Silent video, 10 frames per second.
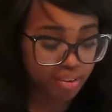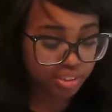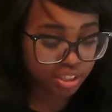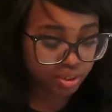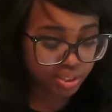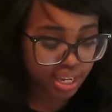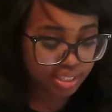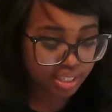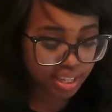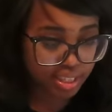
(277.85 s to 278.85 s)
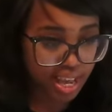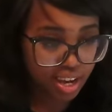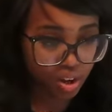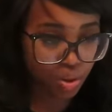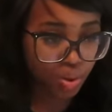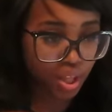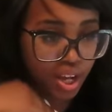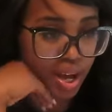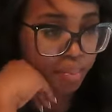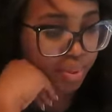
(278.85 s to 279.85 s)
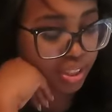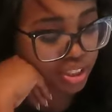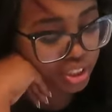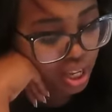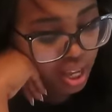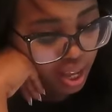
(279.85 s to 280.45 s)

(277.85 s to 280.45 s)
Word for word: every single day to get that goal accomplished.